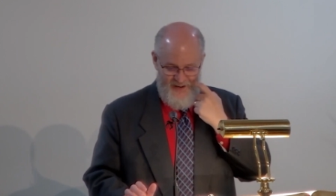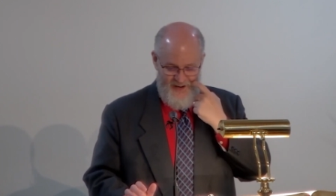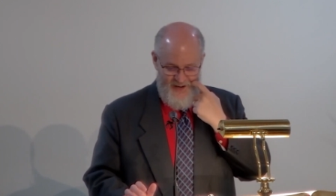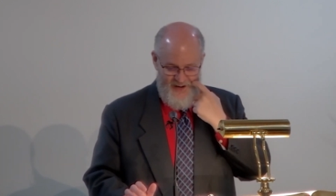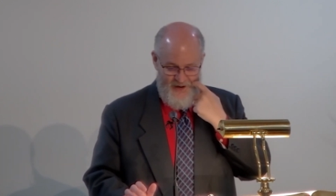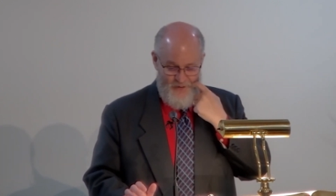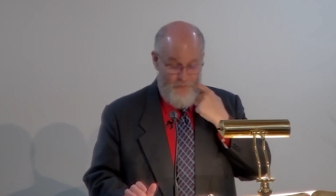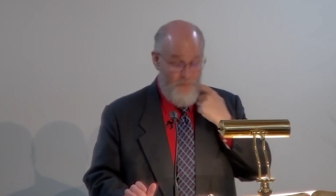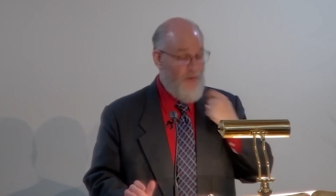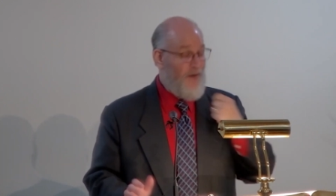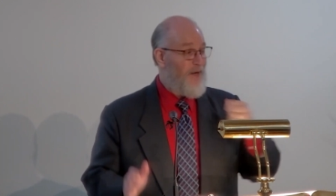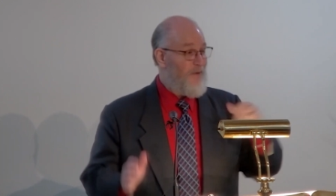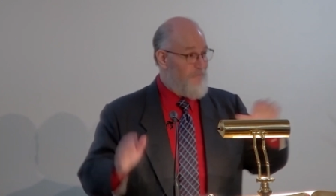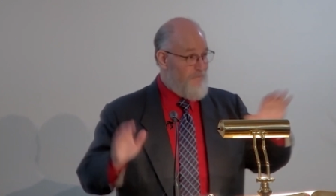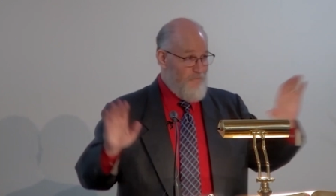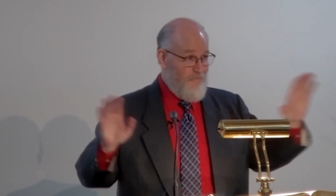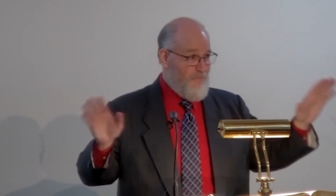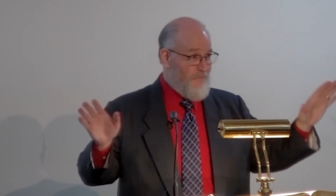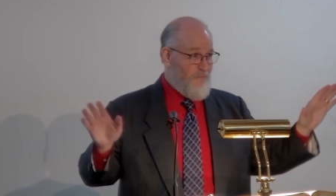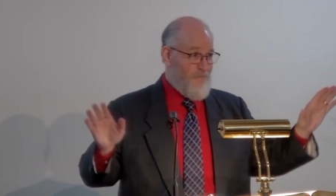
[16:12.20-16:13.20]
Uh, but
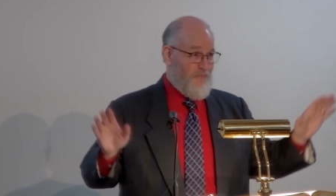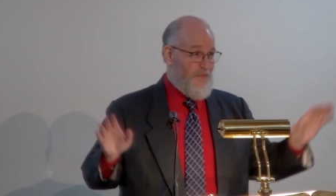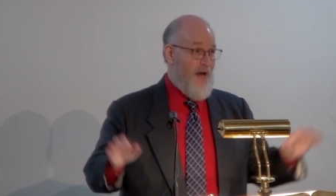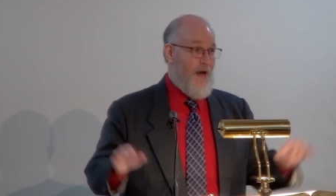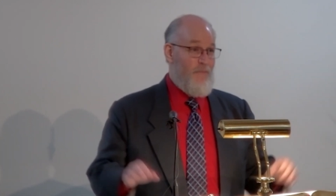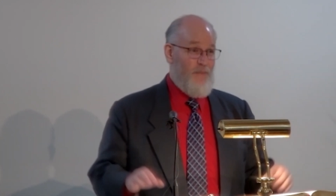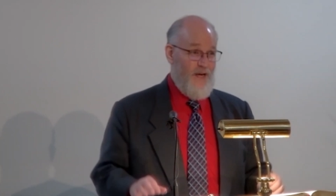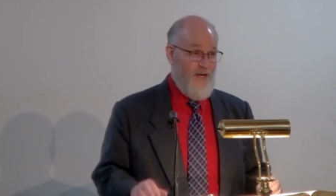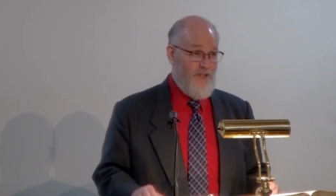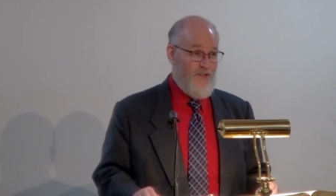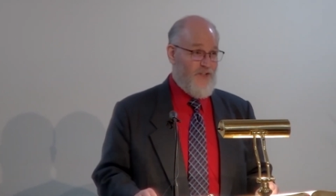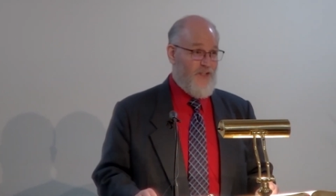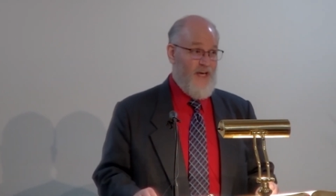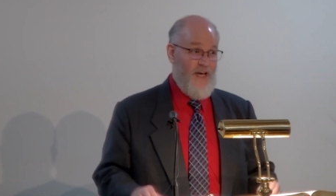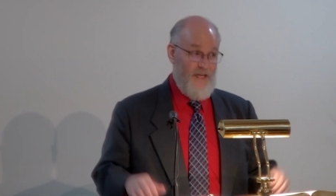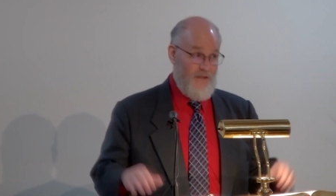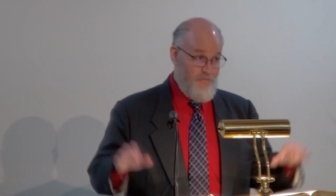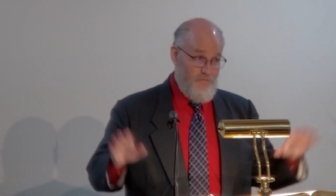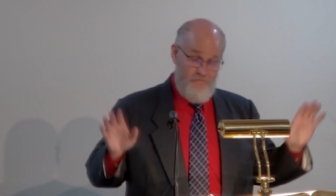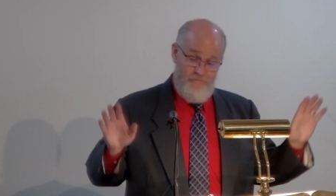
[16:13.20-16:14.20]
that being
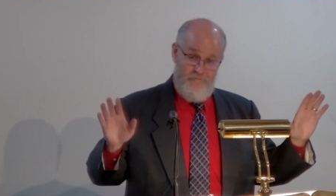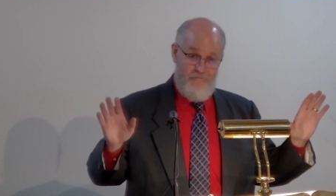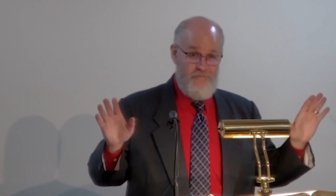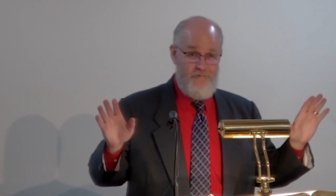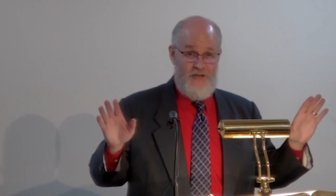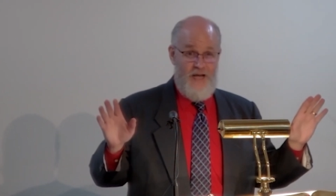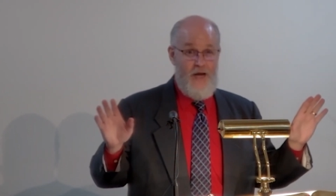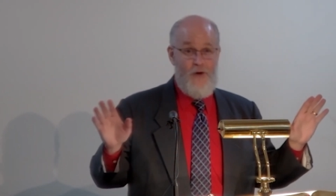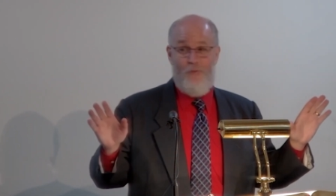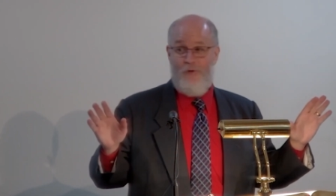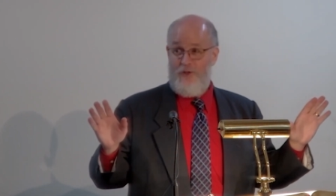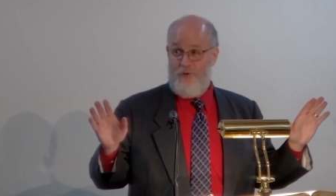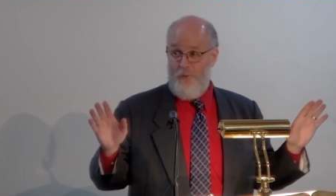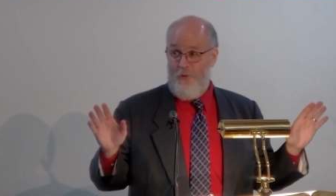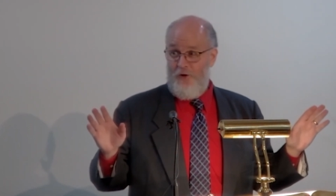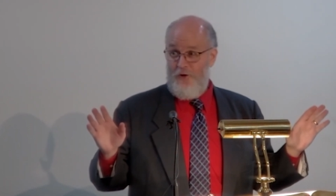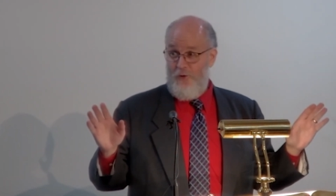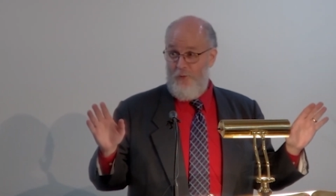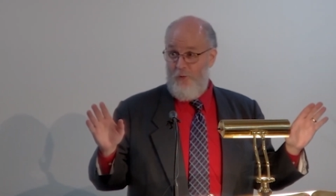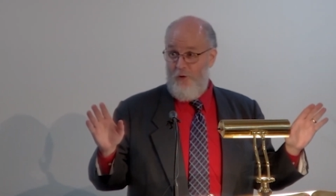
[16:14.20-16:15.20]
said, take which
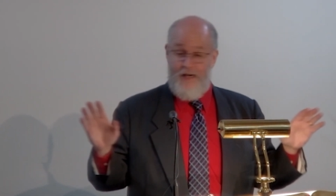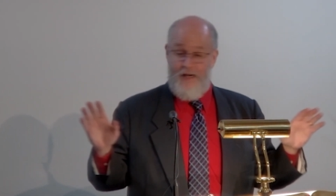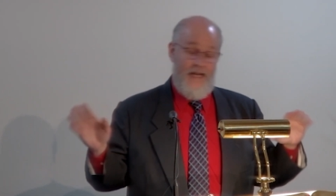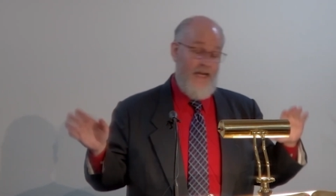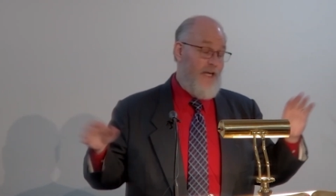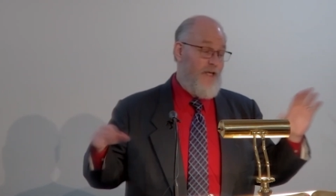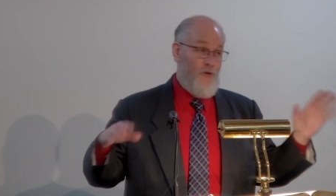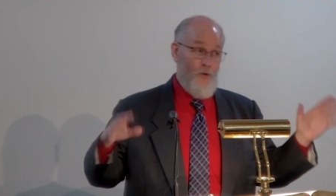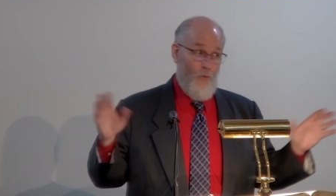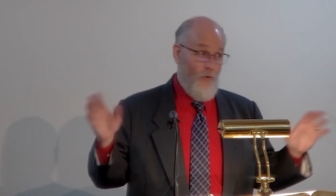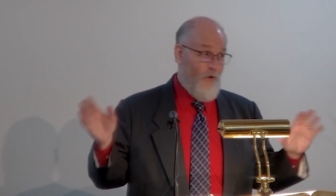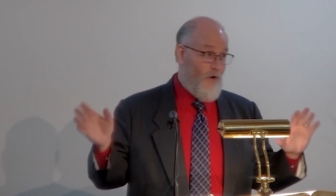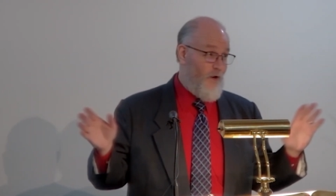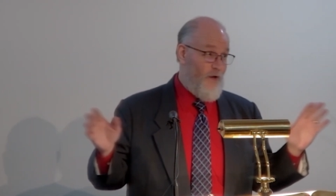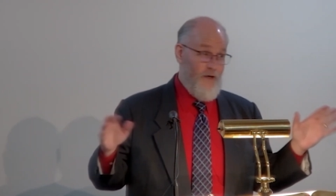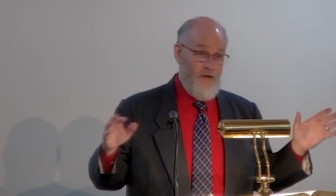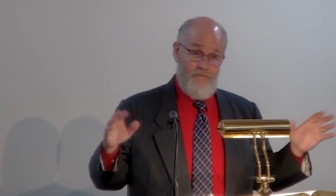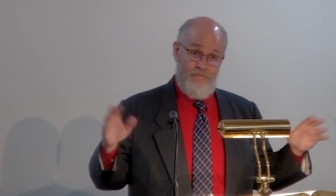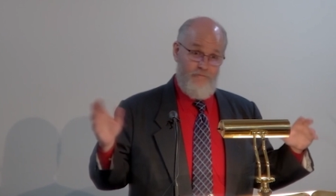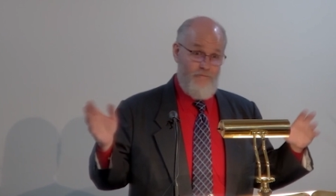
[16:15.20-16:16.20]
one you want, either
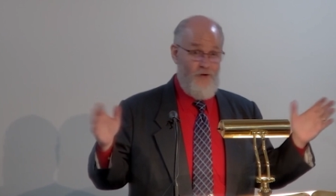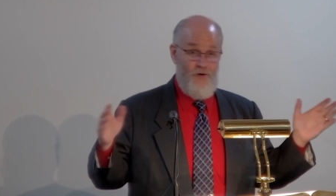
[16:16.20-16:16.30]
one.